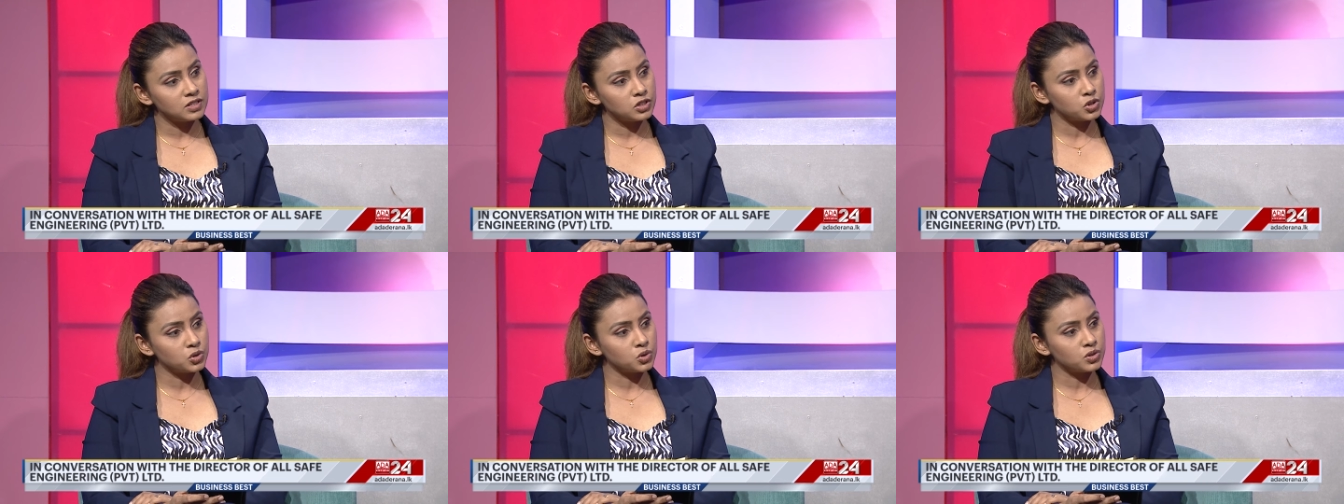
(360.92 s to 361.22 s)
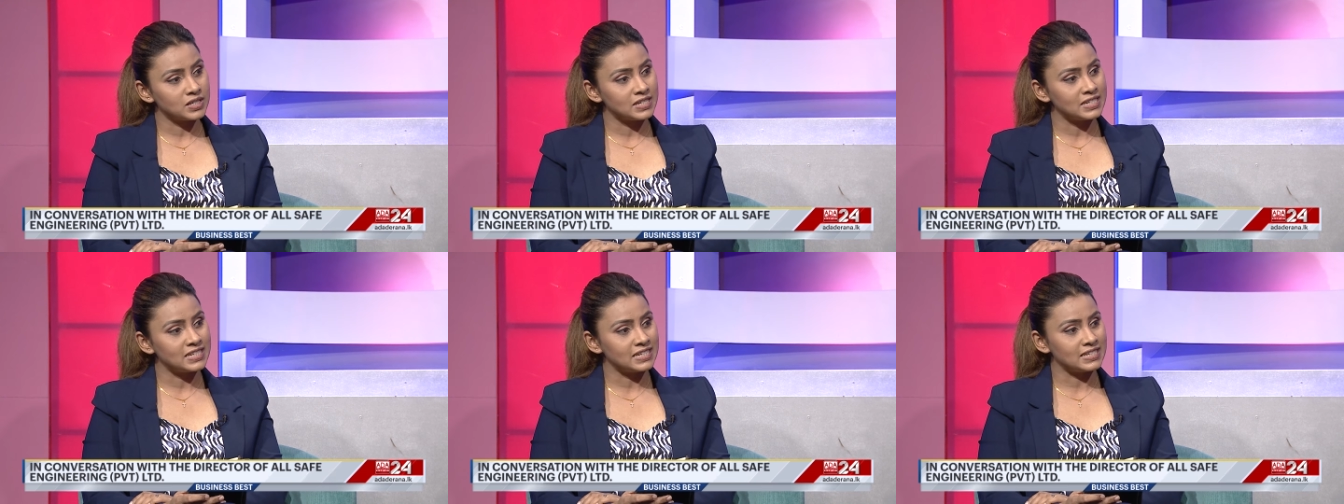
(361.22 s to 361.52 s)

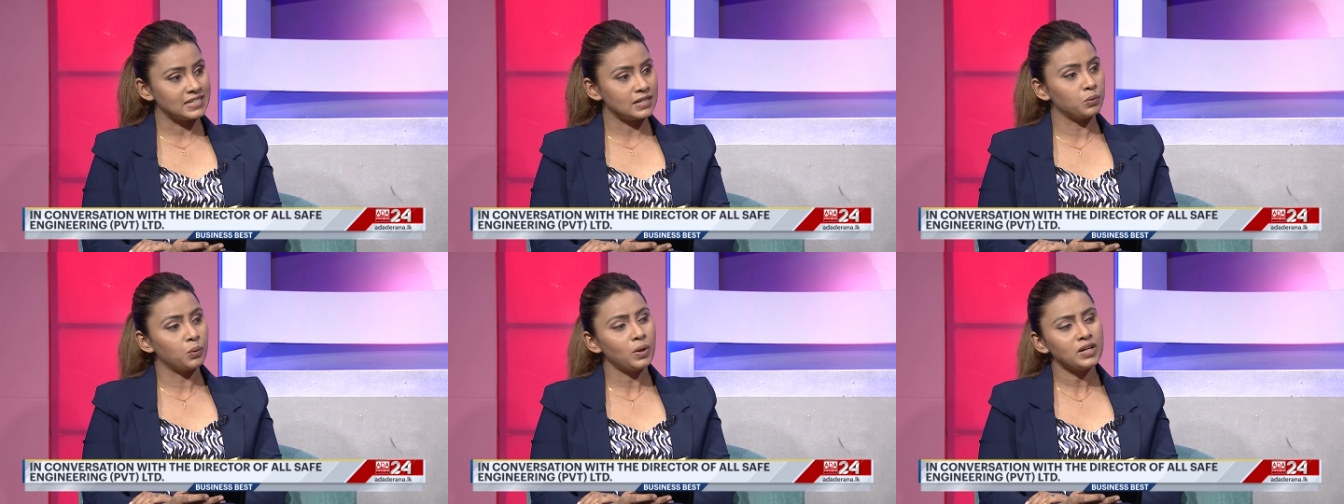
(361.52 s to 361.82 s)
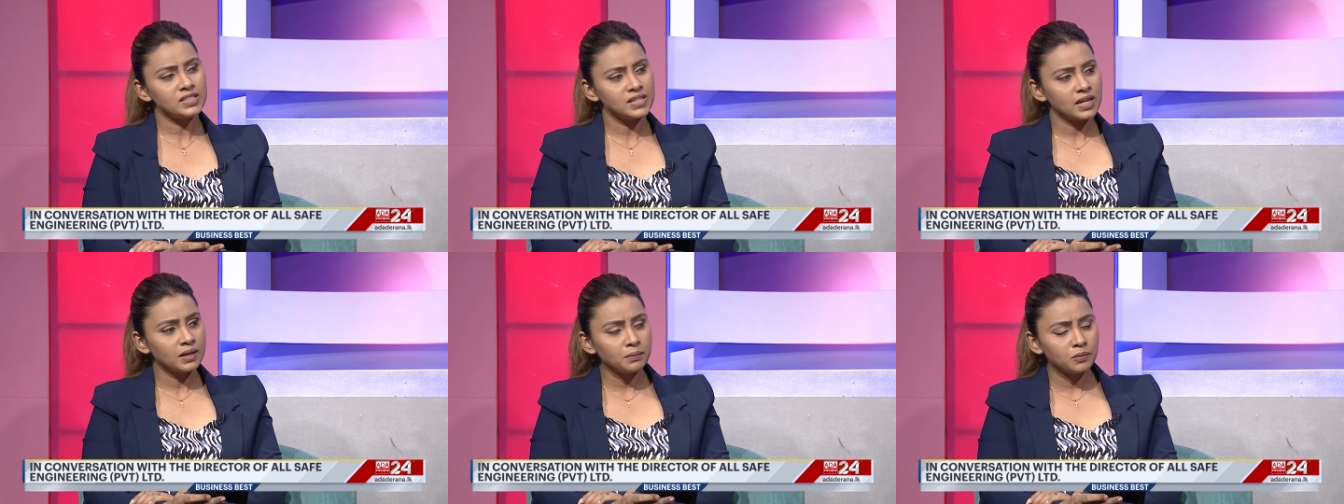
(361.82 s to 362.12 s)
issues in detail.
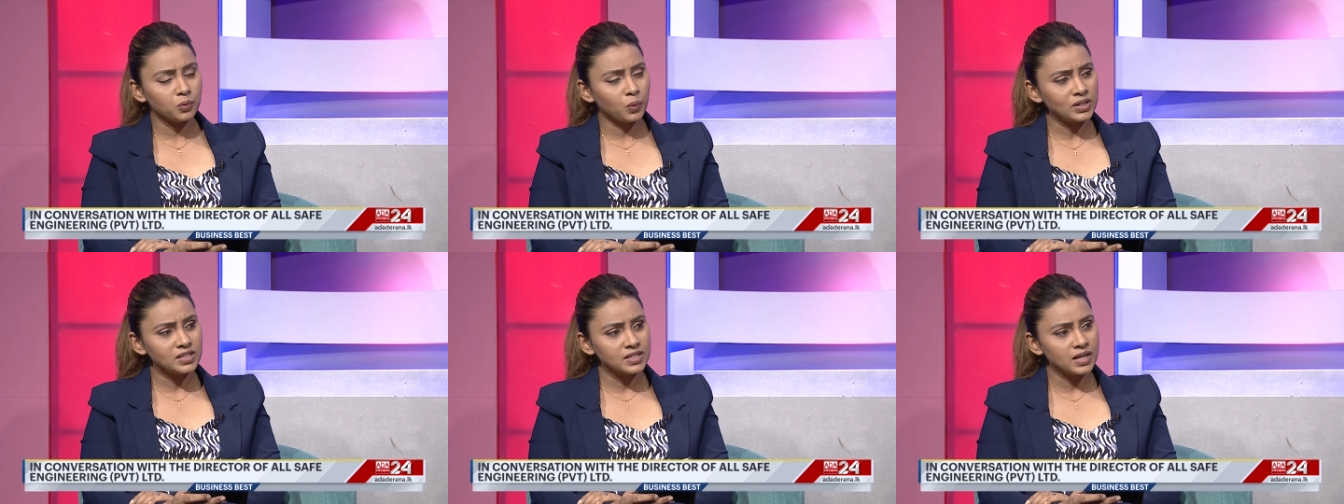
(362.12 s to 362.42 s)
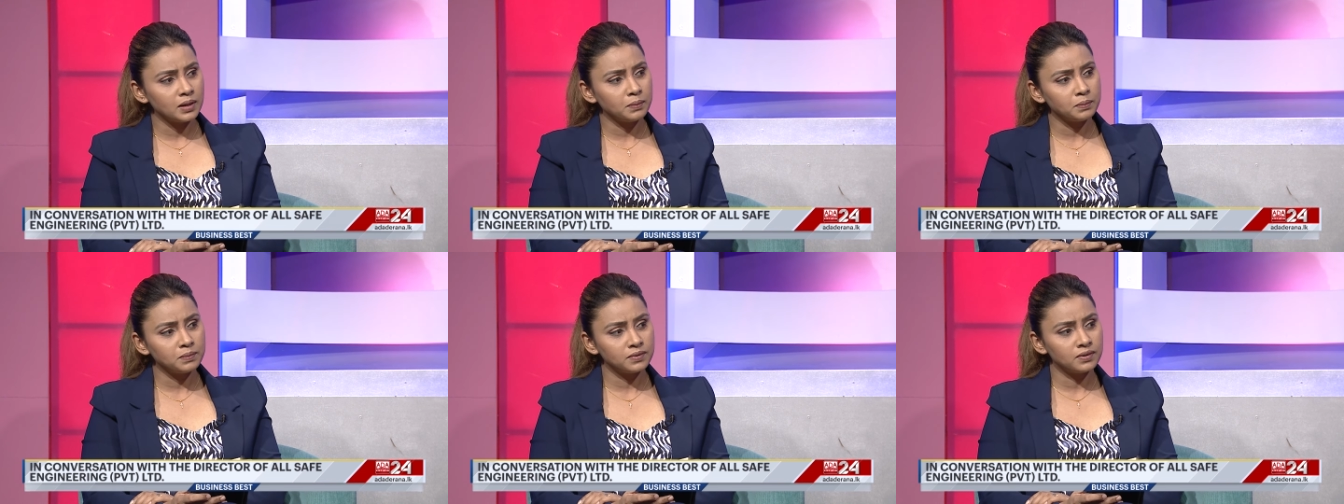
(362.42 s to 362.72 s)
What what
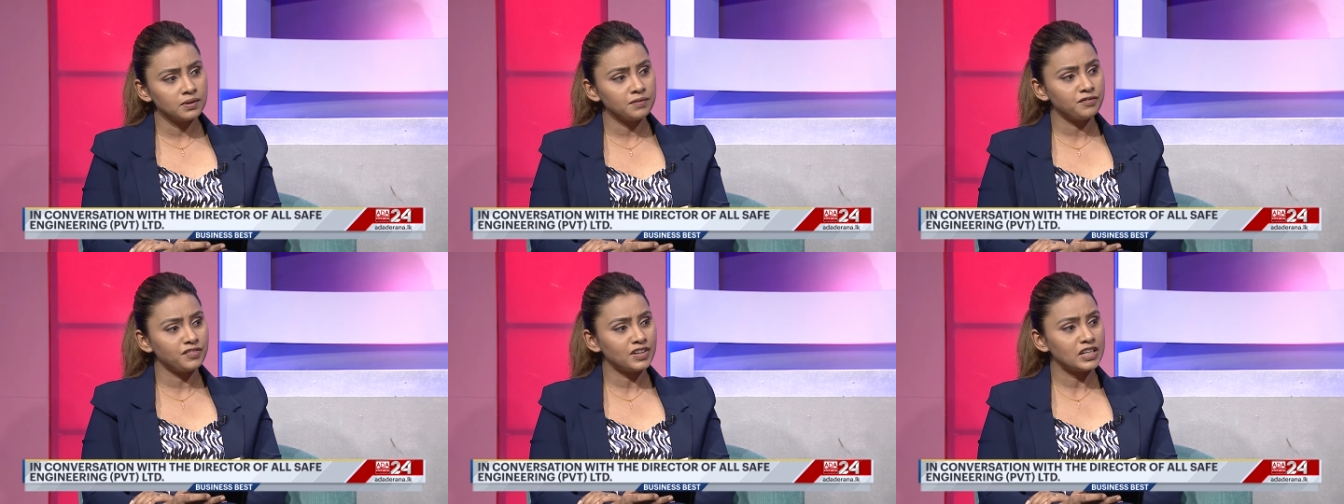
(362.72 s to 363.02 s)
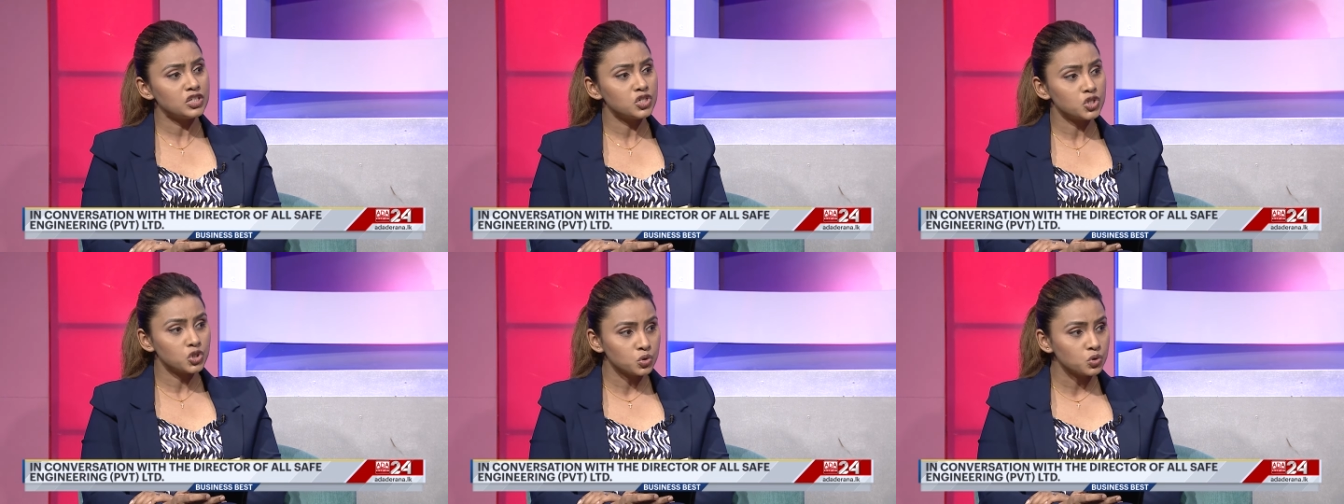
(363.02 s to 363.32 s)
types of
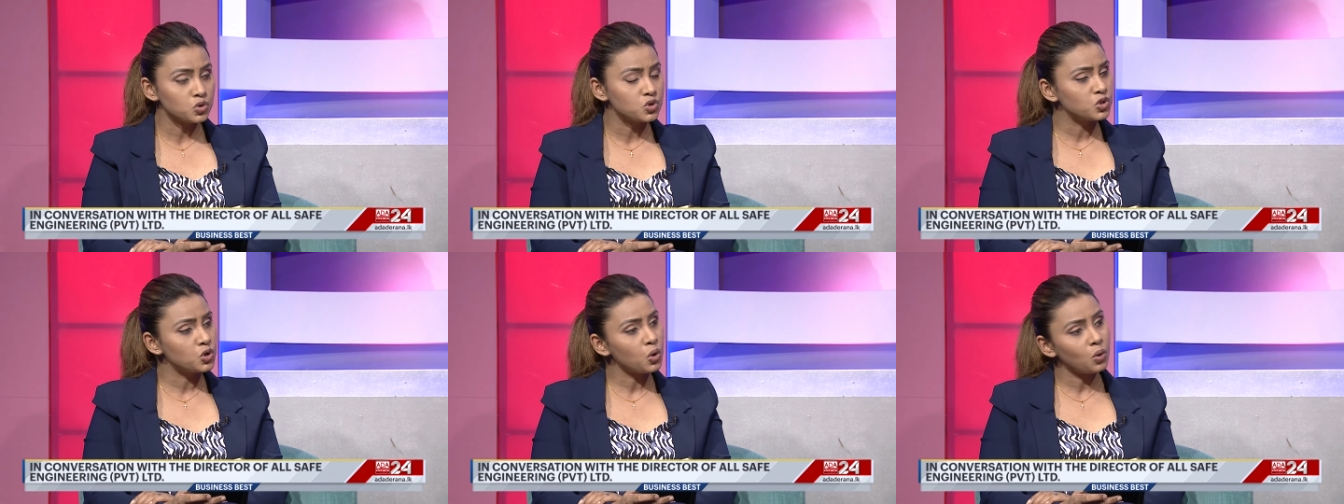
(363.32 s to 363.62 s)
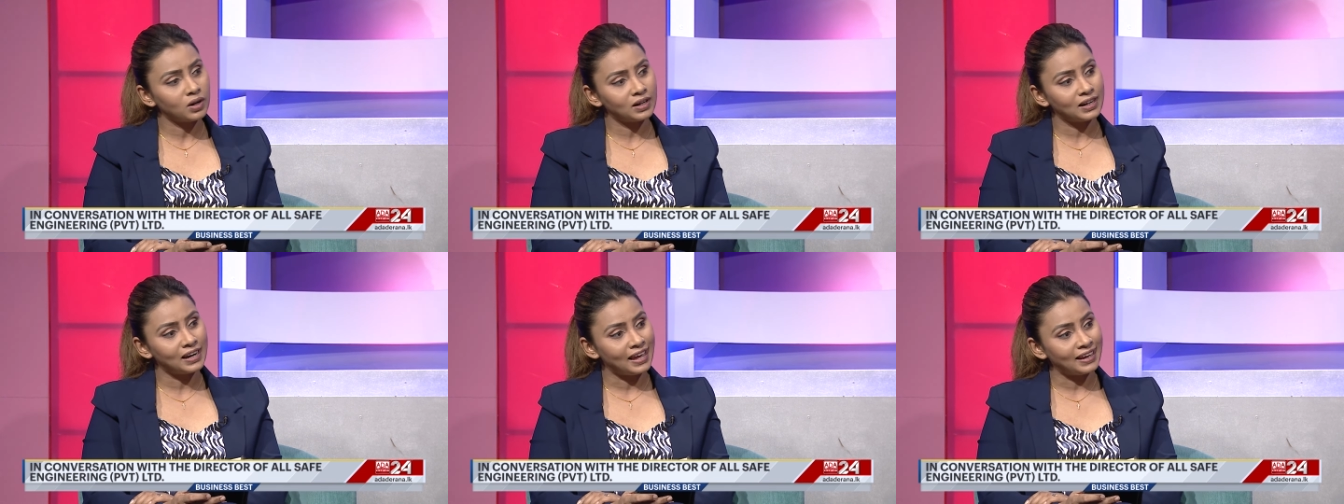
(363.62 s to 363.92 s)
issues your
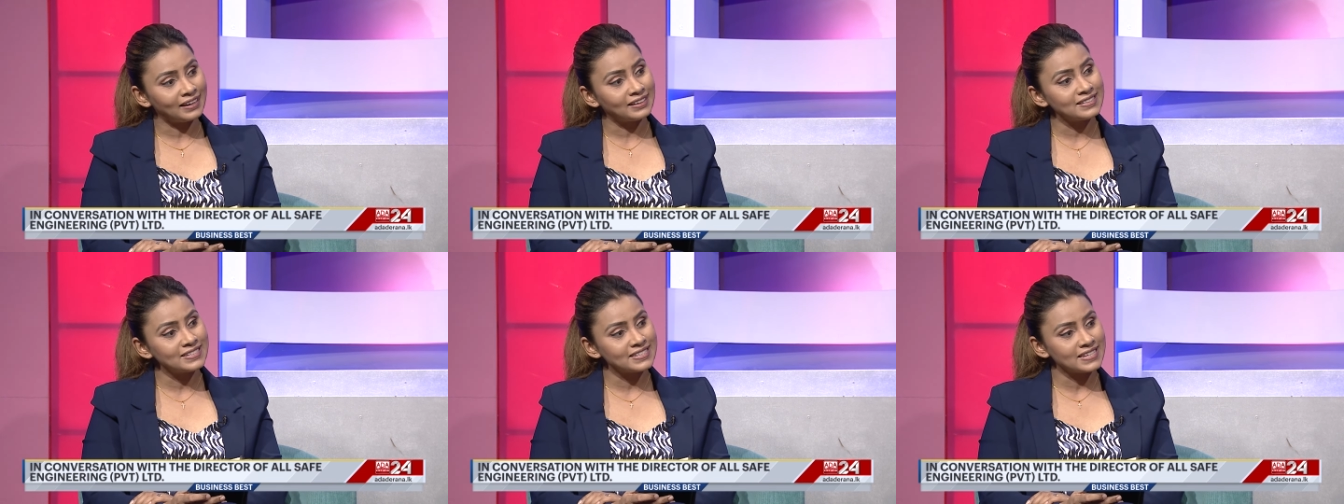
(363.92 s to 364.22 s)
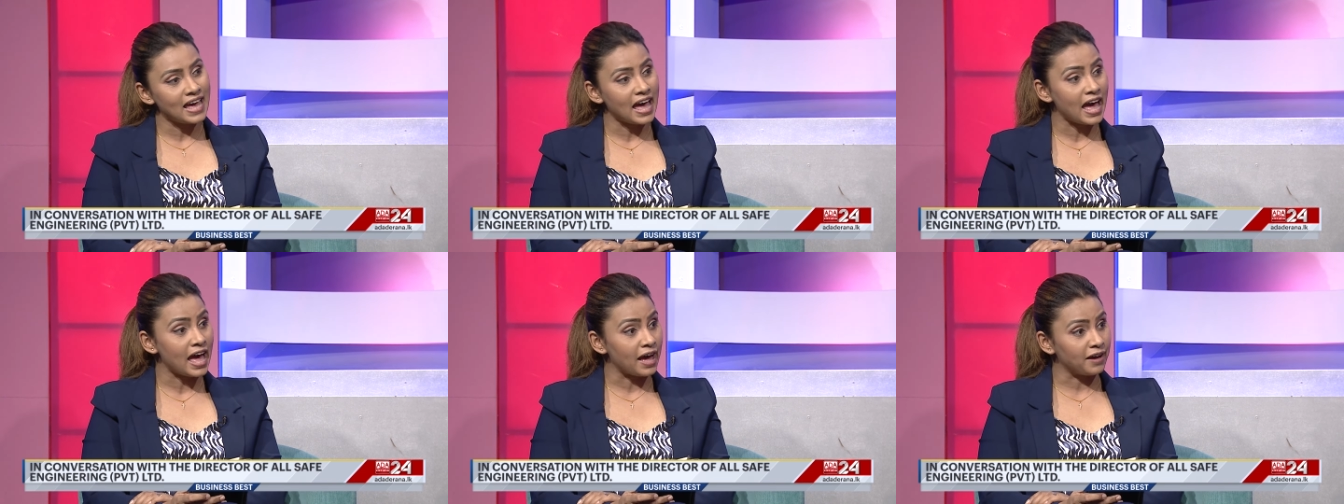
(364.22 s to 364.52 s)
clients
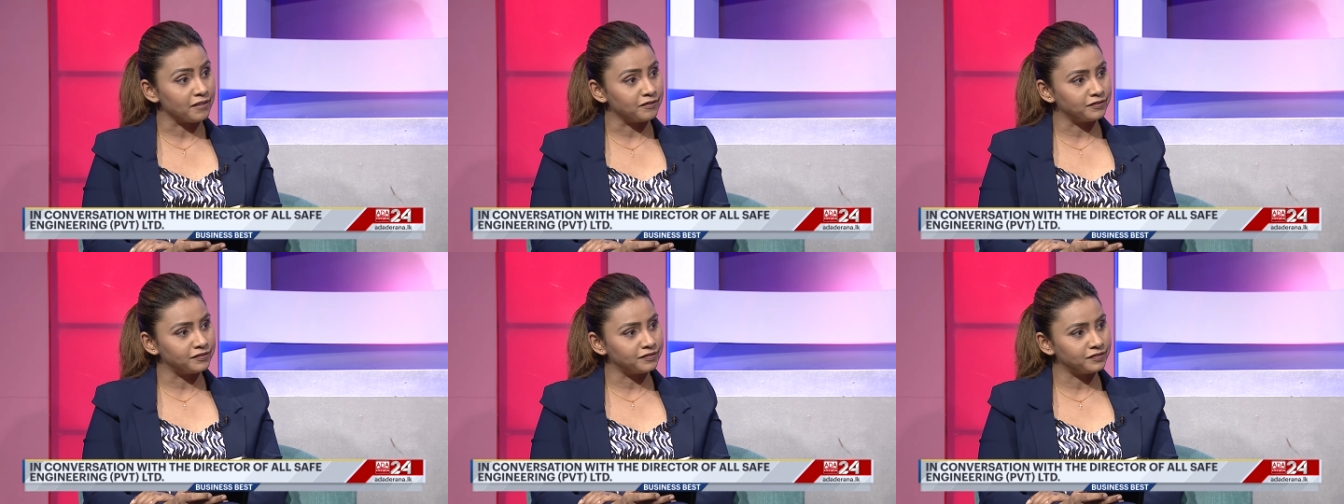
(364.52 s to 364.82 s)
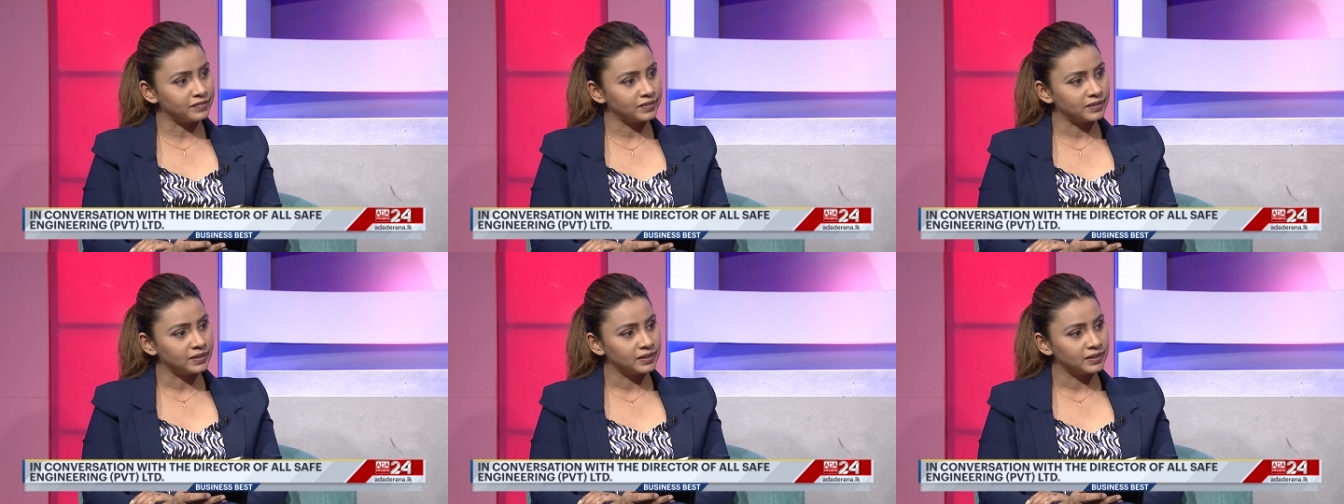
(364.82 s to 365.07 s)
have?